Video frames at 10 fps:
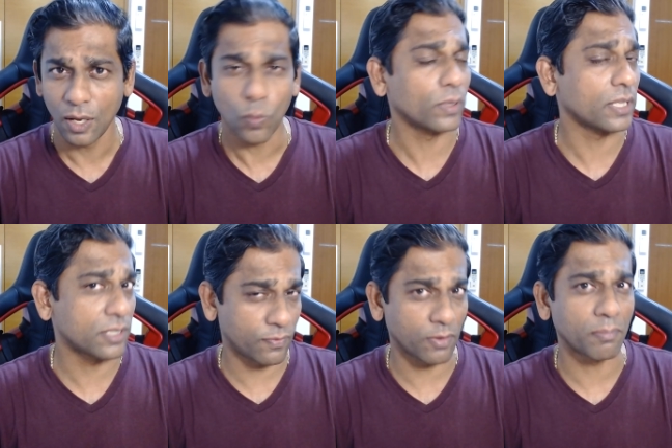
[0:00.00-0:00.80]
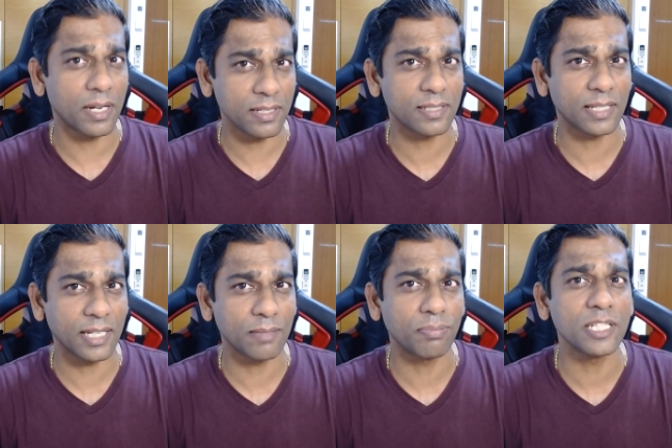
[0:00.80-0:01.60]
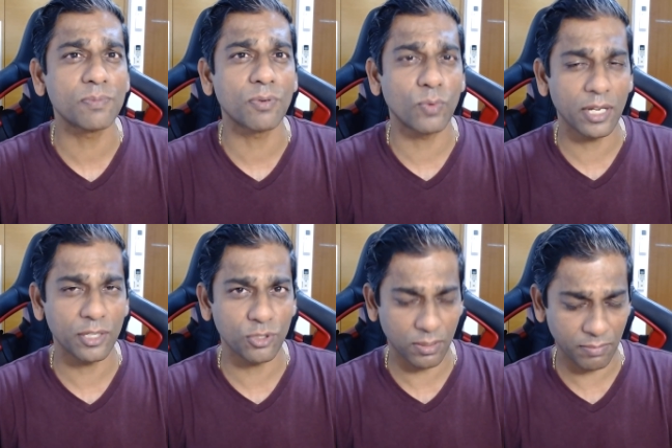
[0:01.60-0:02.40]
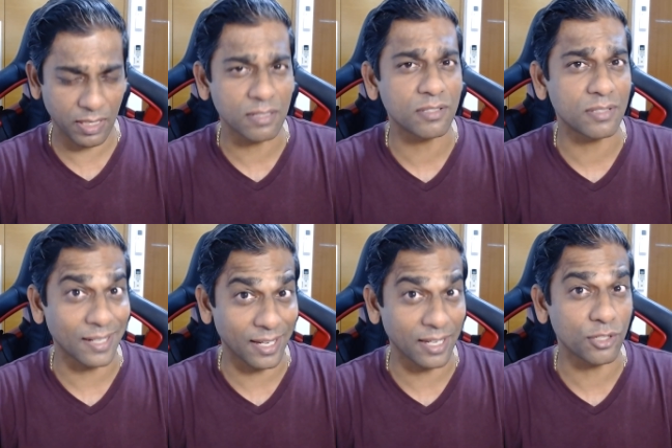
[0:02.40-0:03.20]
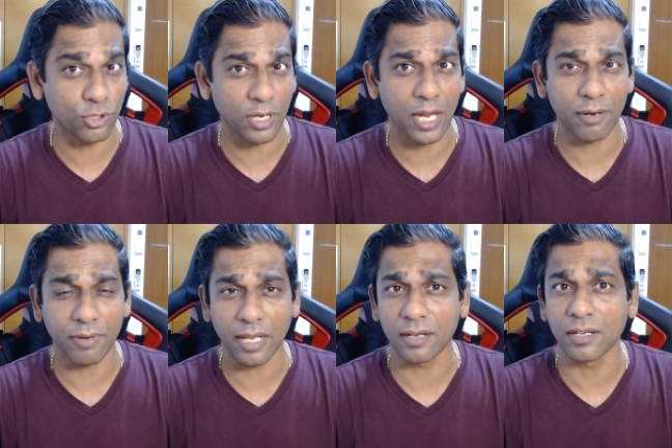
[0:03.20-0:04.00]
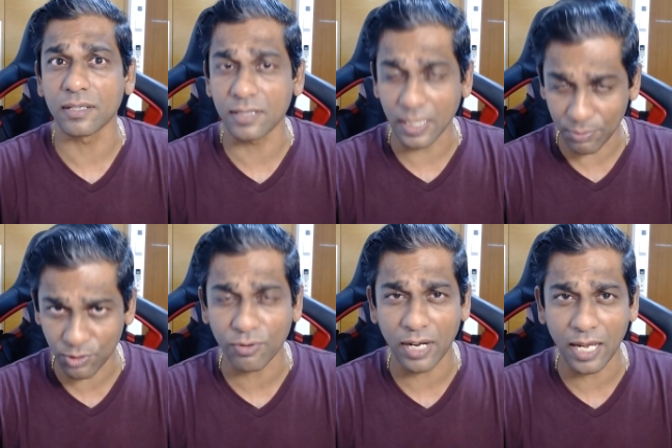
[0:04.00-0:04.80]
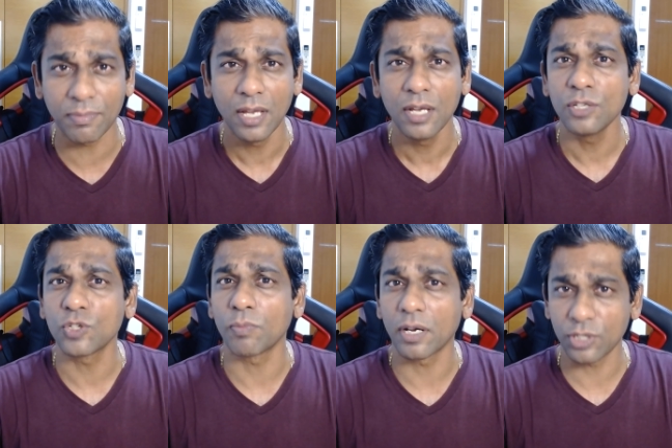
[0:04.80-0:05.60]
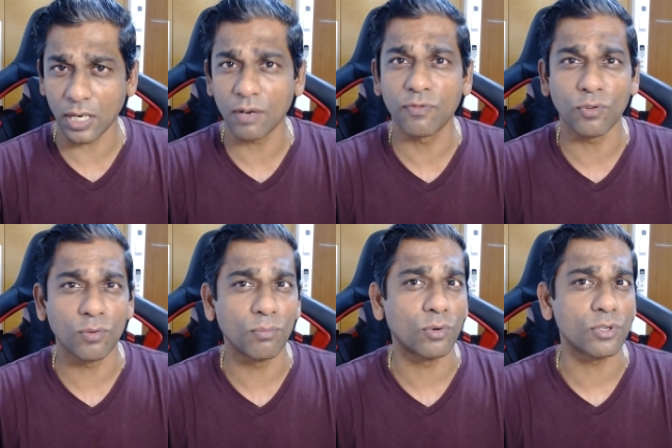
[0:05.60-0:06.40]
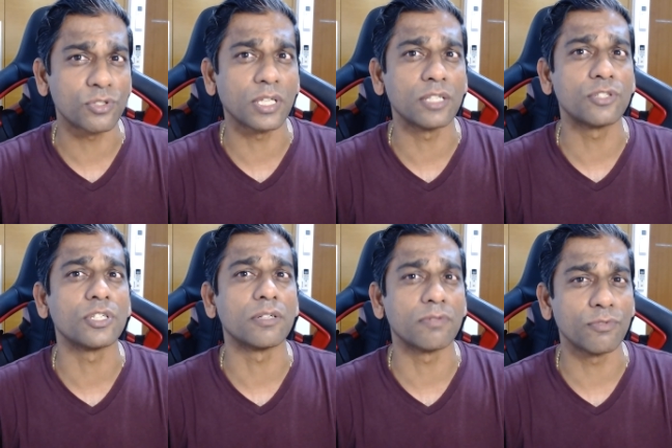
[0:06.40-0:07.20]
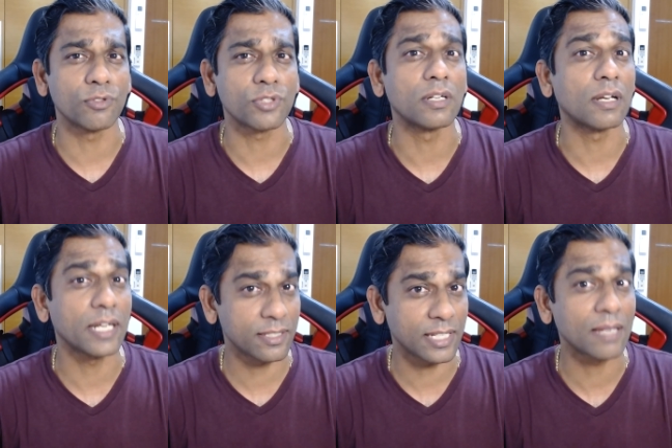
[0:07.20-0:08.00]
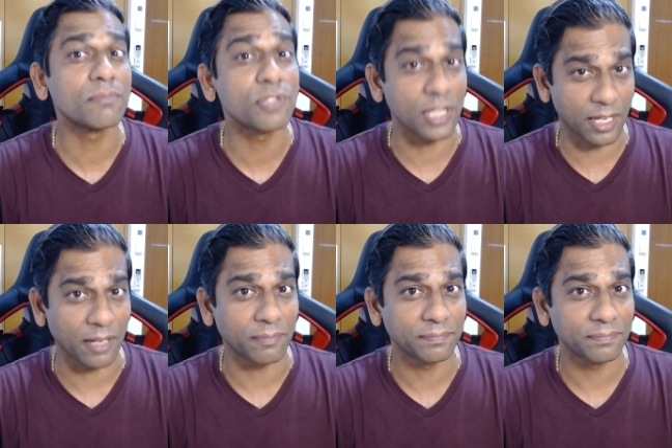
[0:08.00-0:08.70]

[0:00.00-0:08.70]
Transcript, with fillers: Well, that's it from my side. Please provide your comments, like, share and uh, subscribe to my channel for more such uh, reviews. Until next time, take care.